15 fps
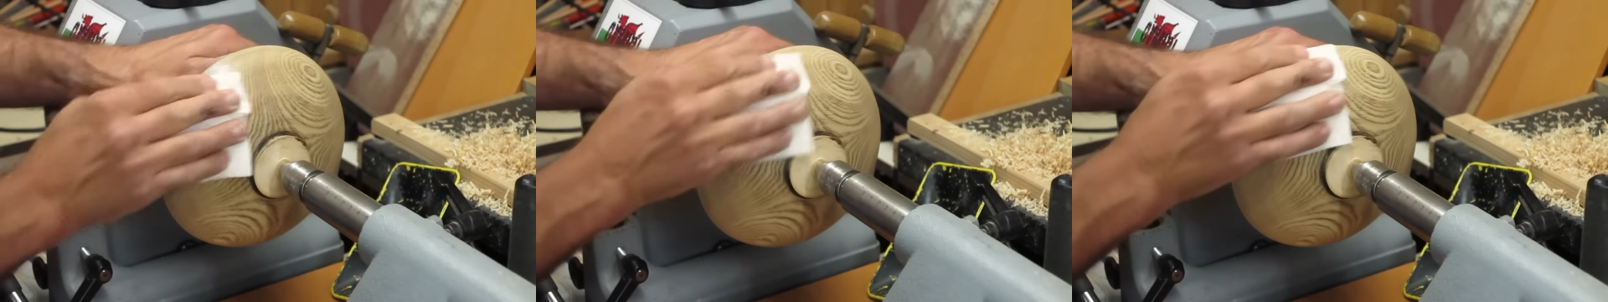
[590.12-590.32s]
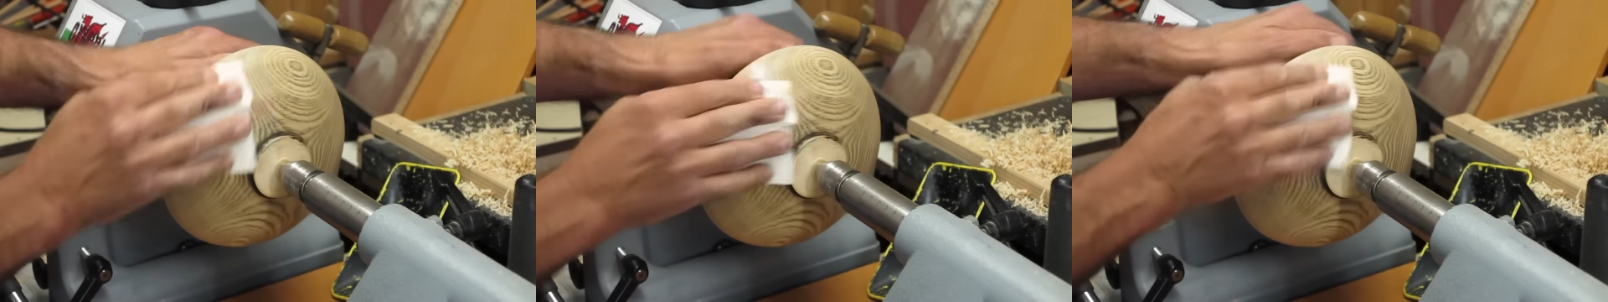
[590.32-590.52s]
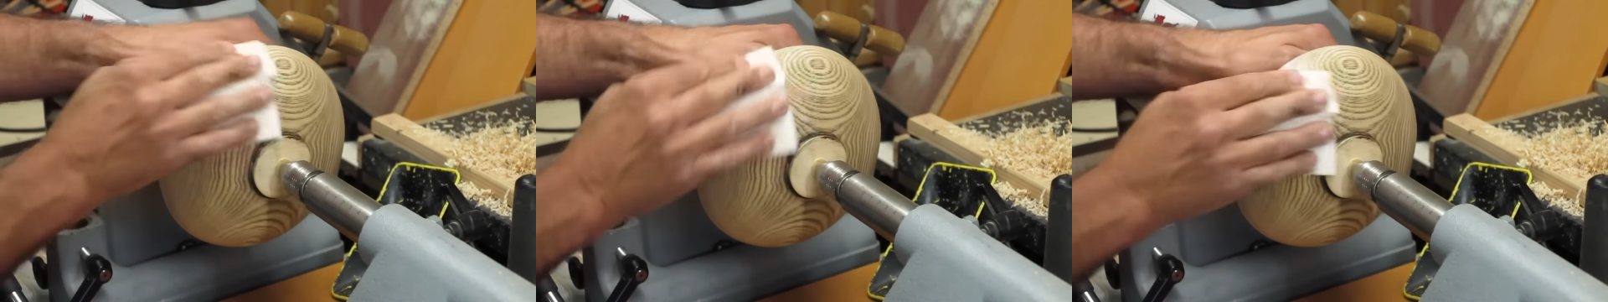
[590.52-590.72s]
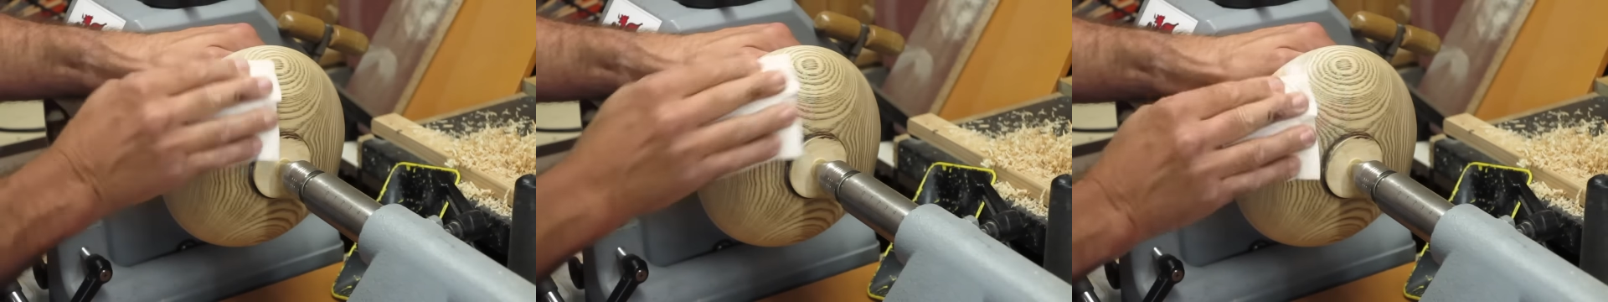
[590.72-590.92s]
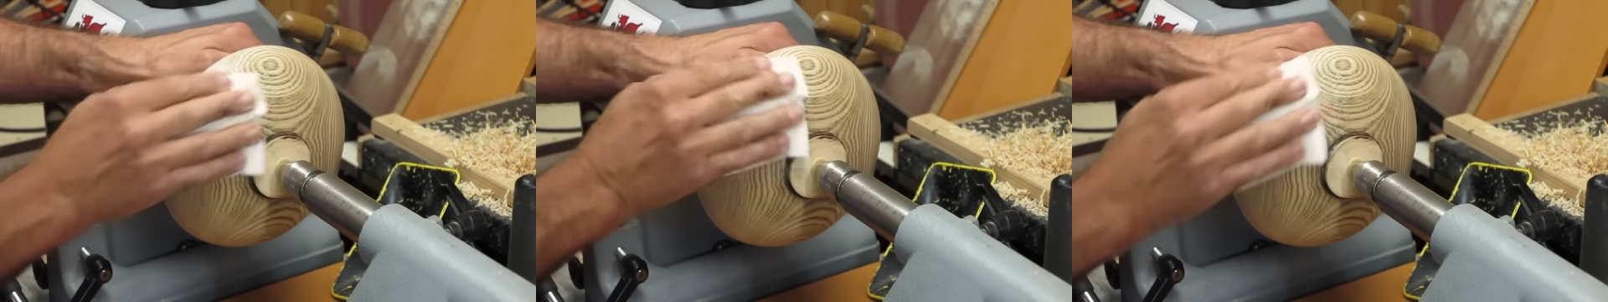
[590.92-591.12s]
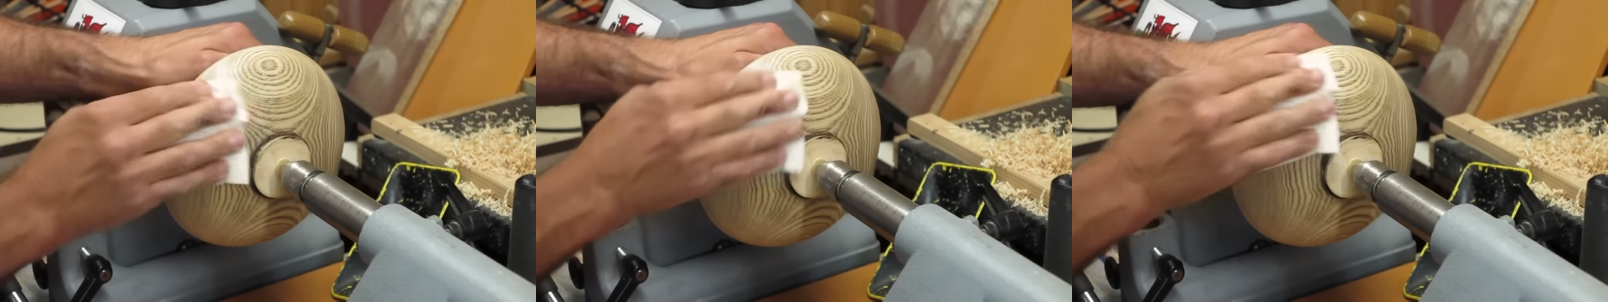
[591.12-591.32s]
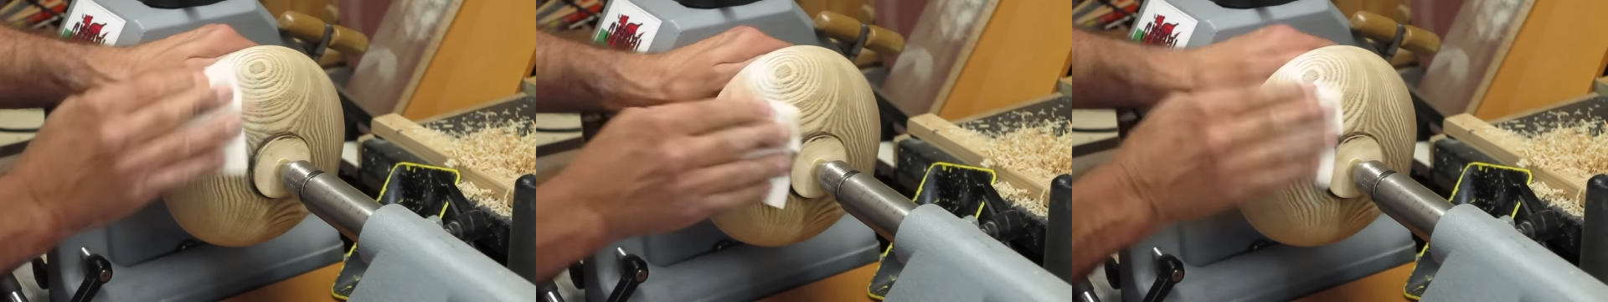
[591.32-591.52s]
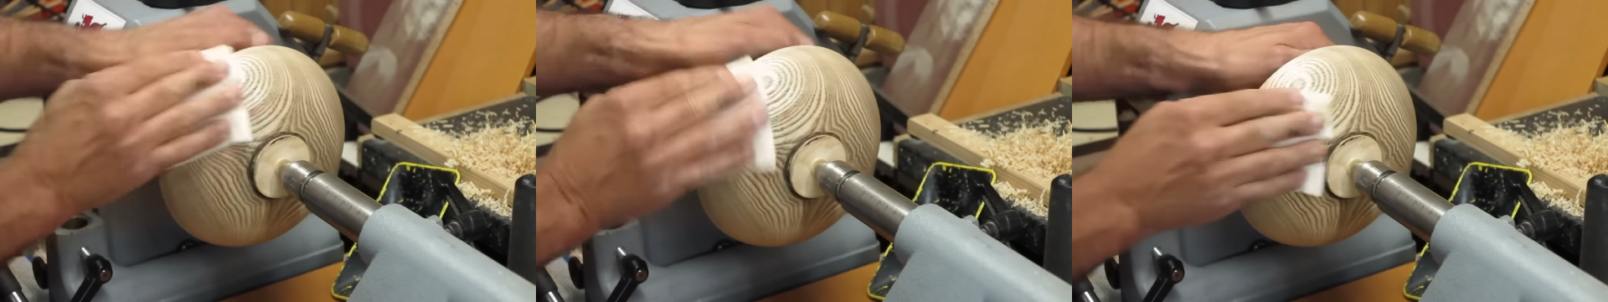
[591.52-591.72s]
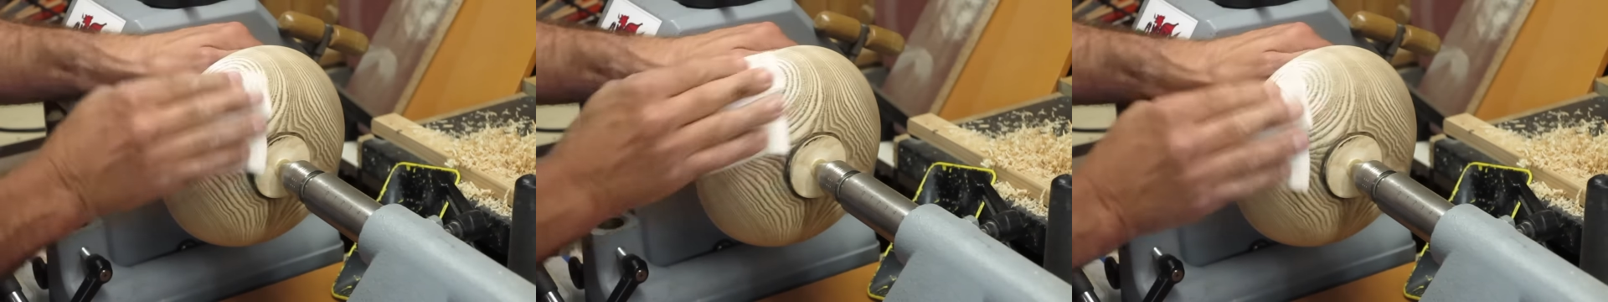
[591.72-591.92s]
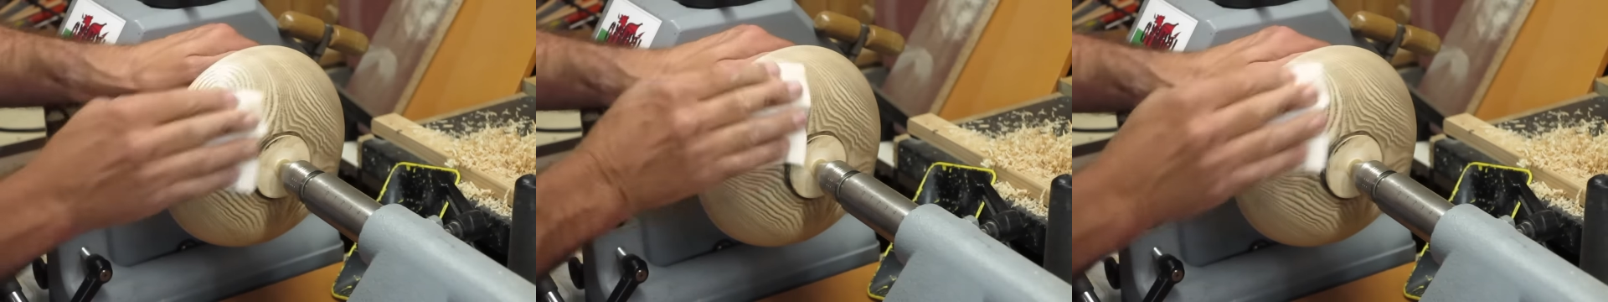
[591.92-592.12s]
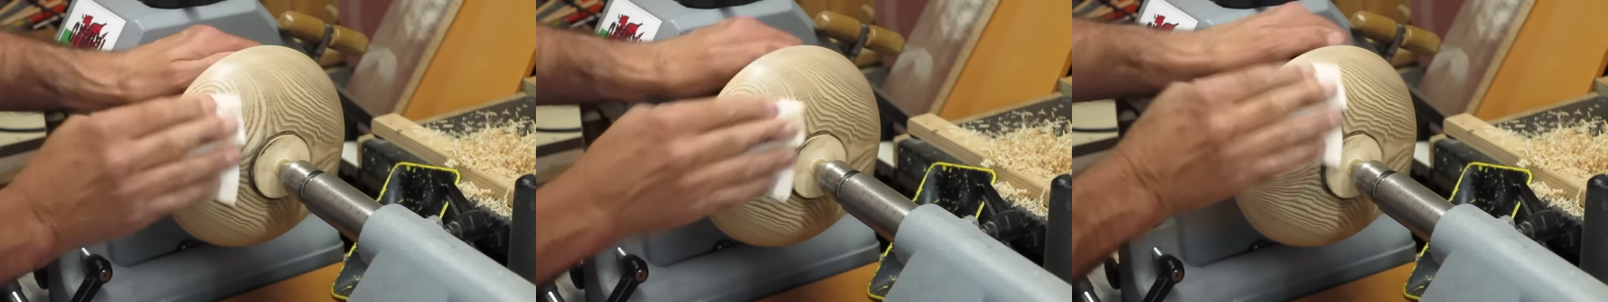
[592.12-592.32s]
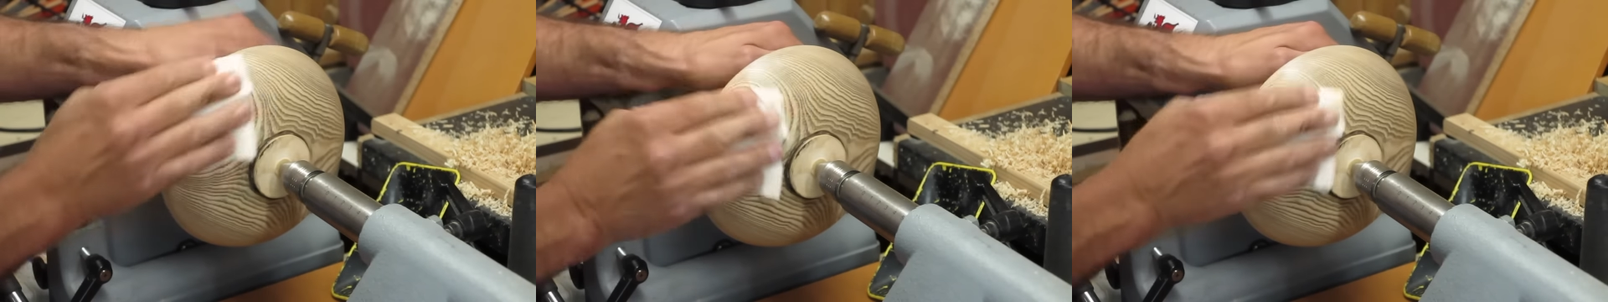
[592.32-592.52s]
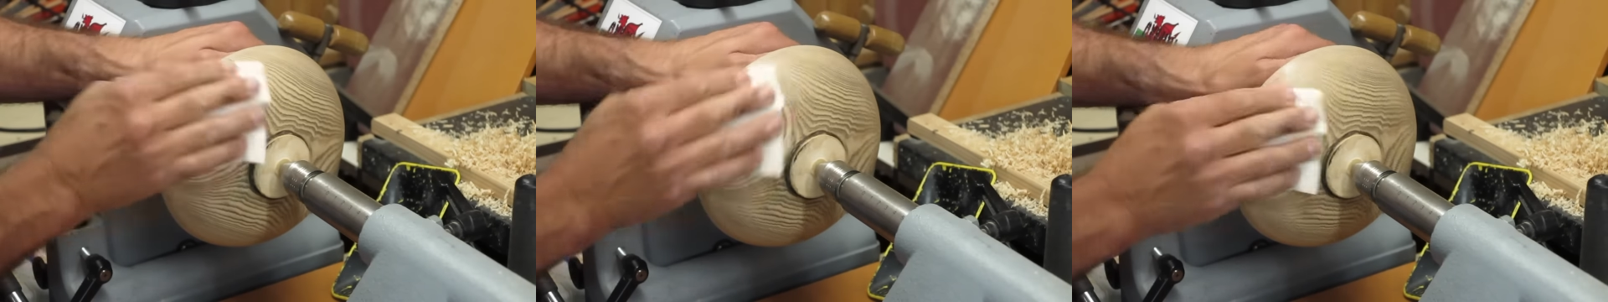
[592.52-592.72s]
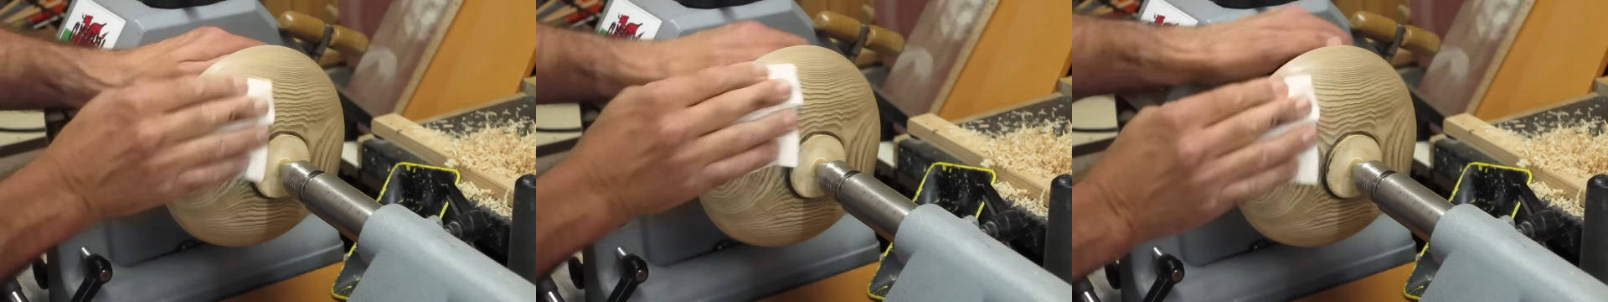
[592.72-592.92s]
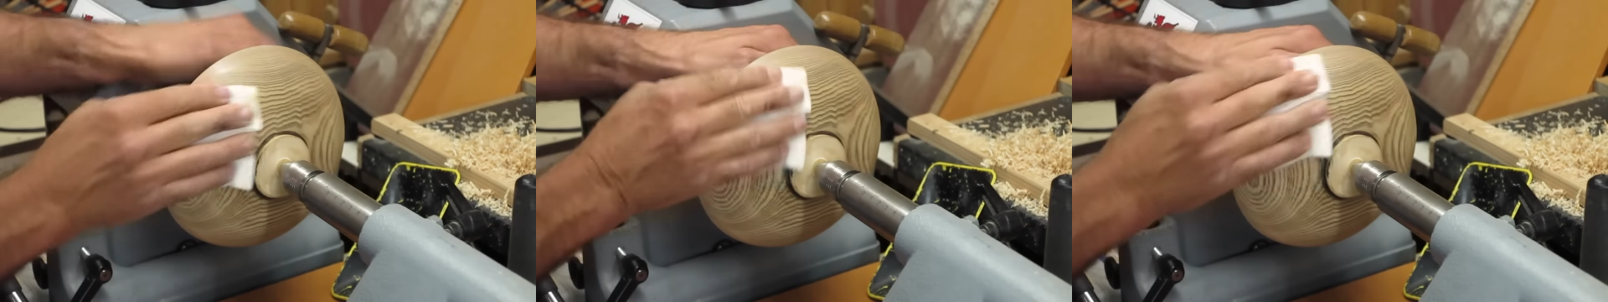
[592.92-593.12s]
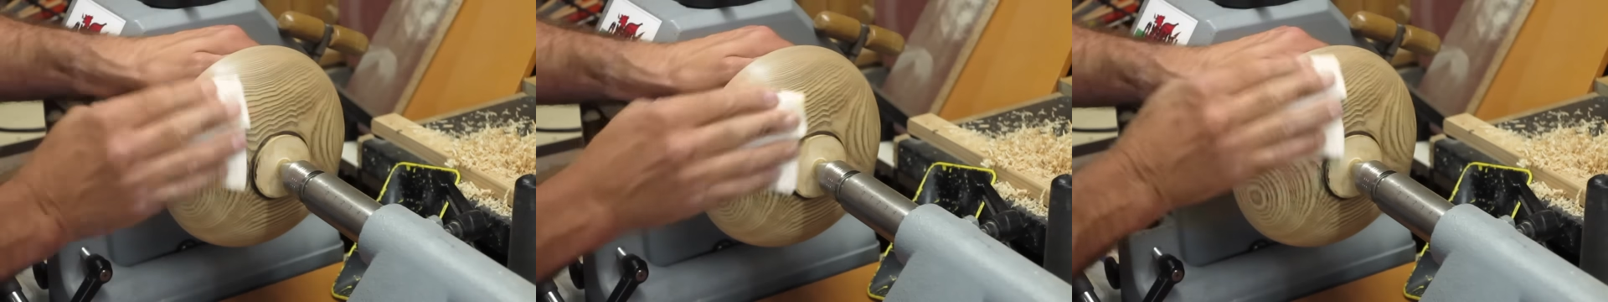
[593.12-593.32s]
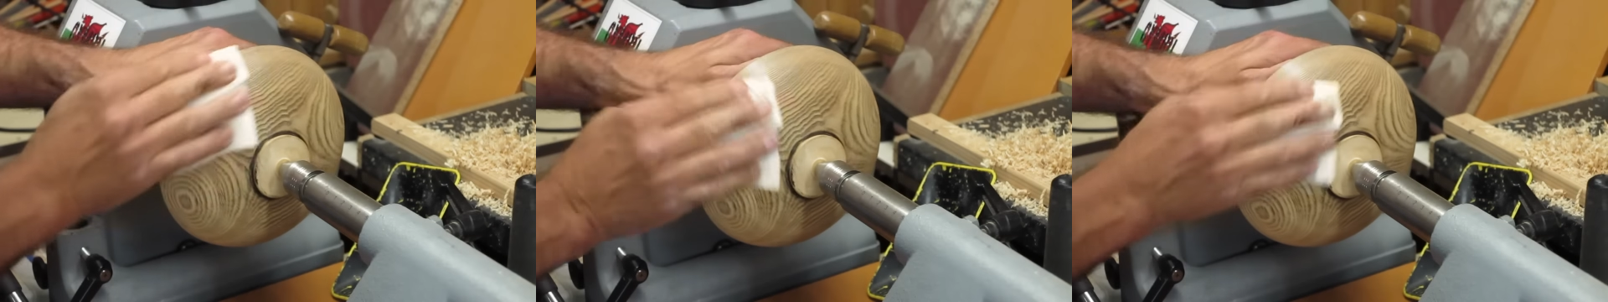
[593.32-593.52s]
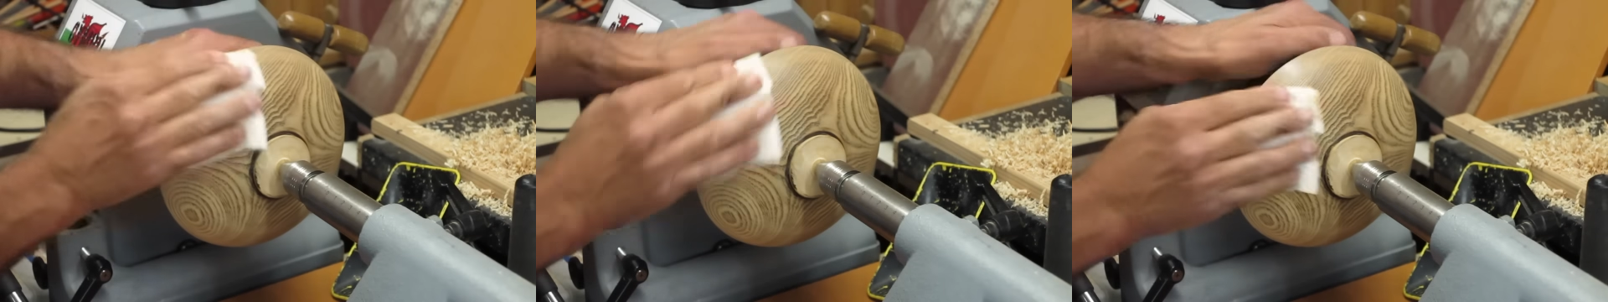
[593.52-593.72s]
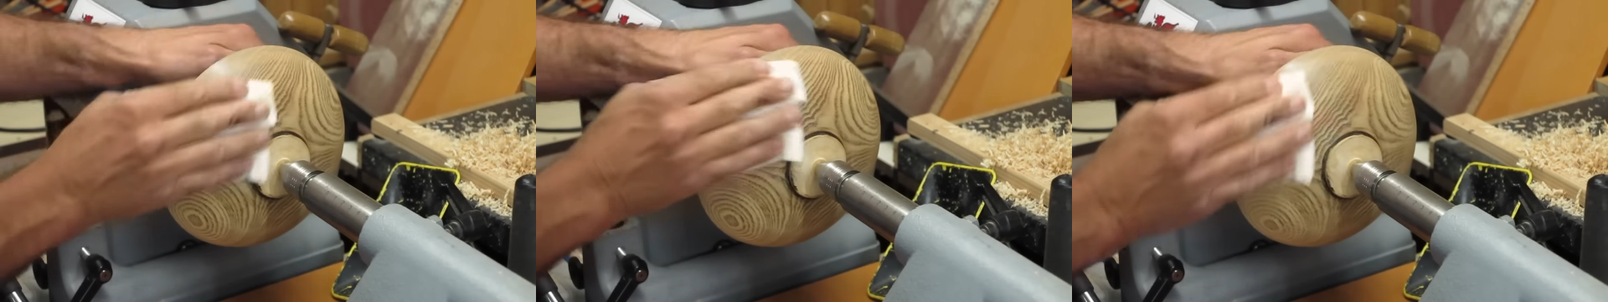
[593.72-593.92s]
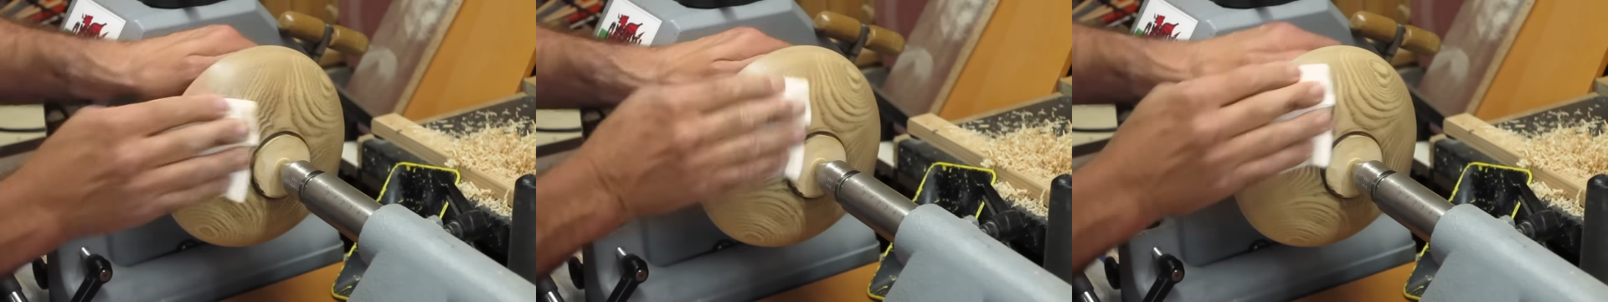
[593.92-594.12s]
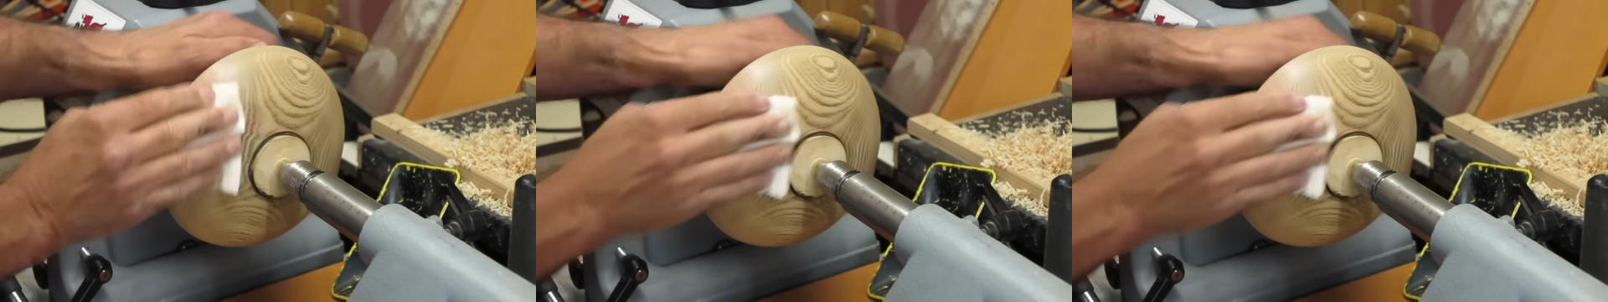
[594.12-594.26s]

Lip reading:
[unreadable: no face in view]